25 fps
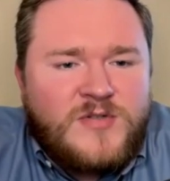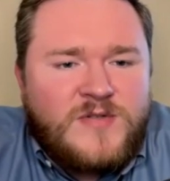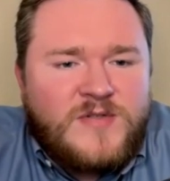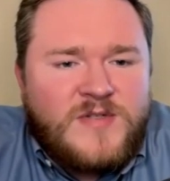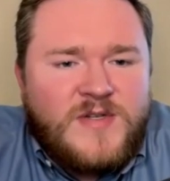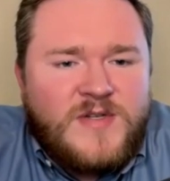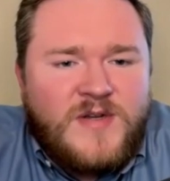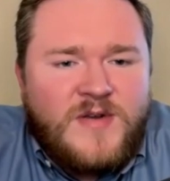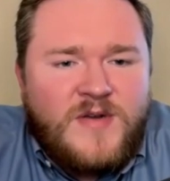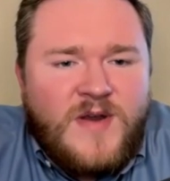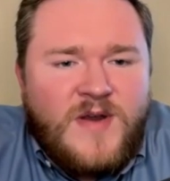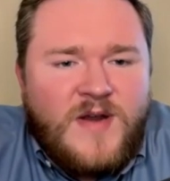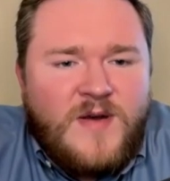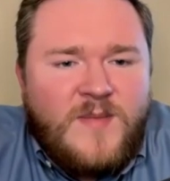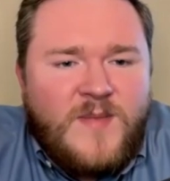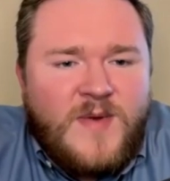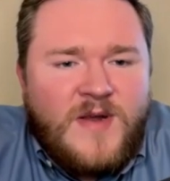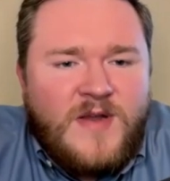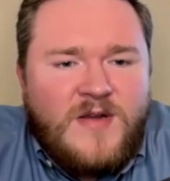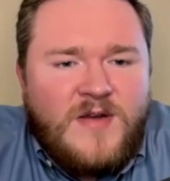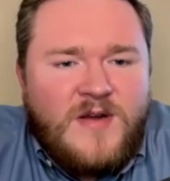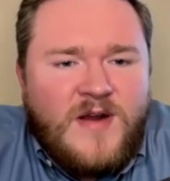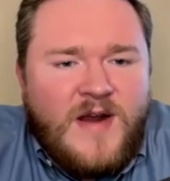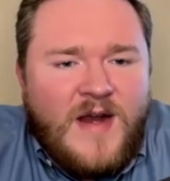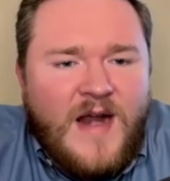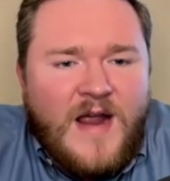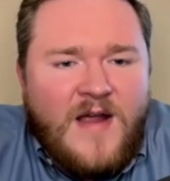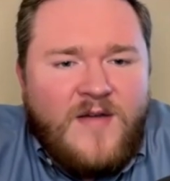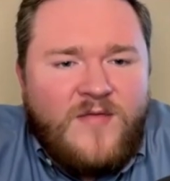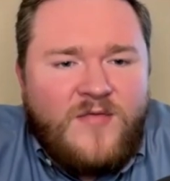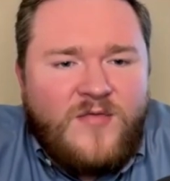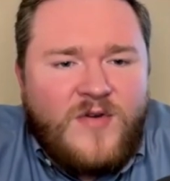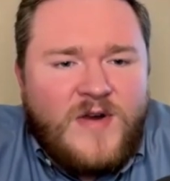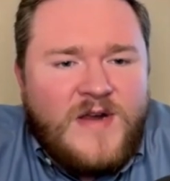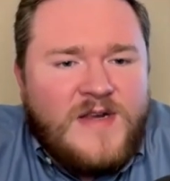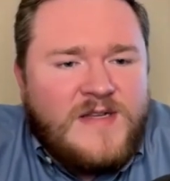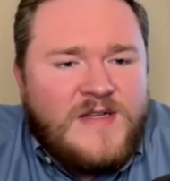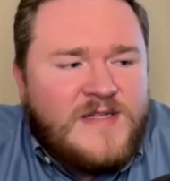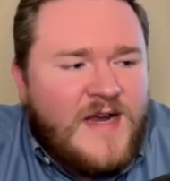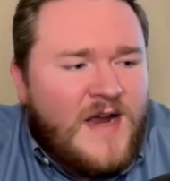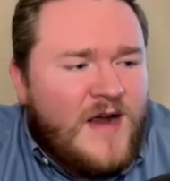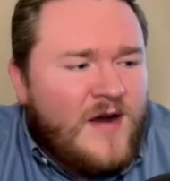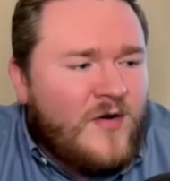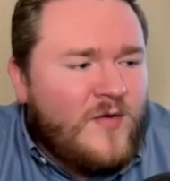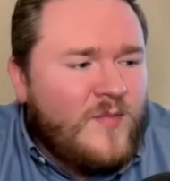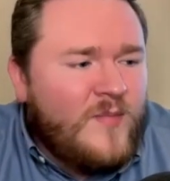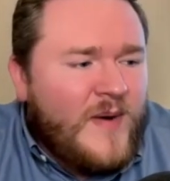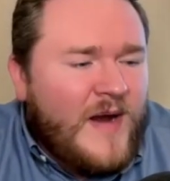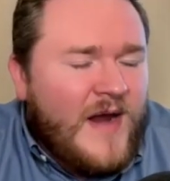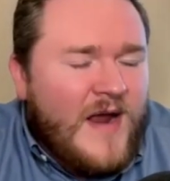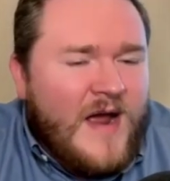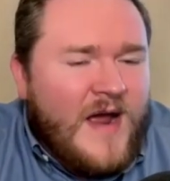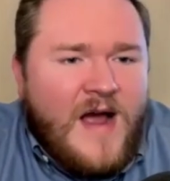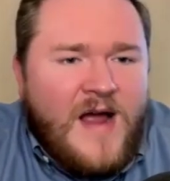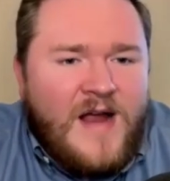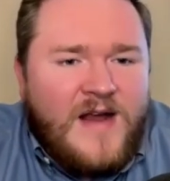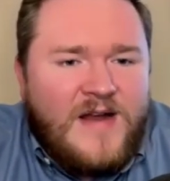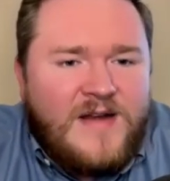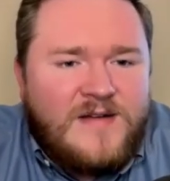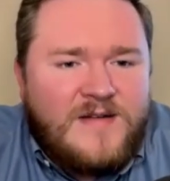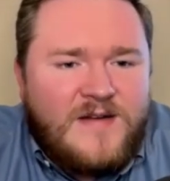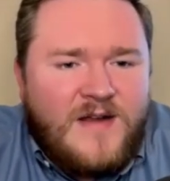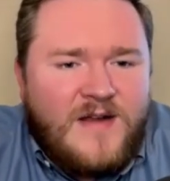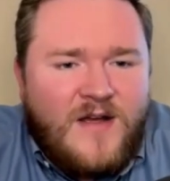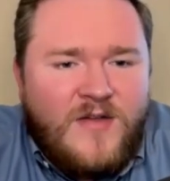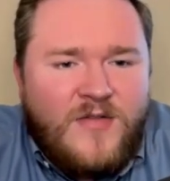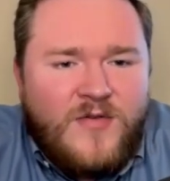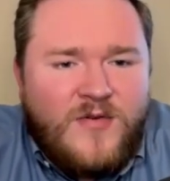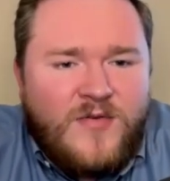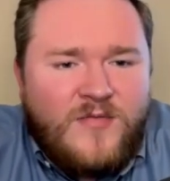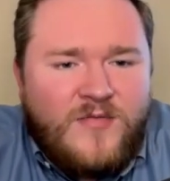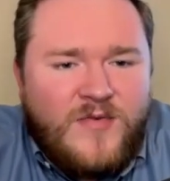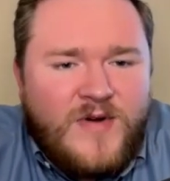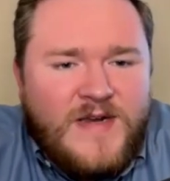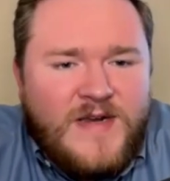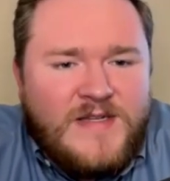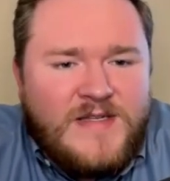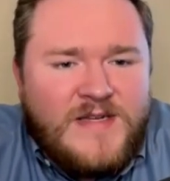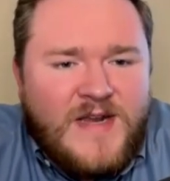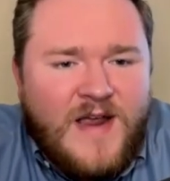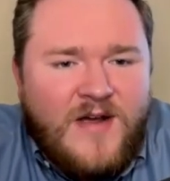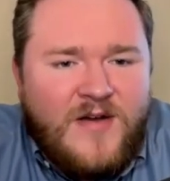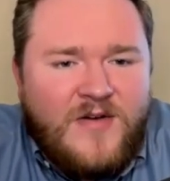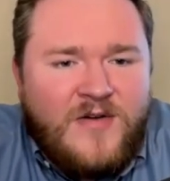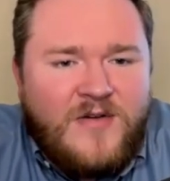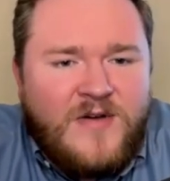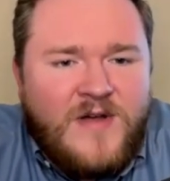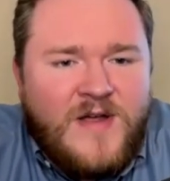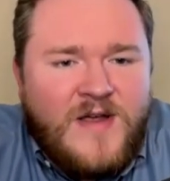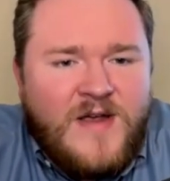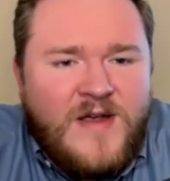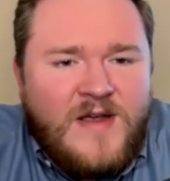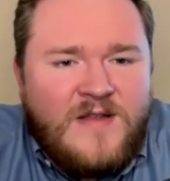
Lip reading: too. I mean, you can have retail behind other retail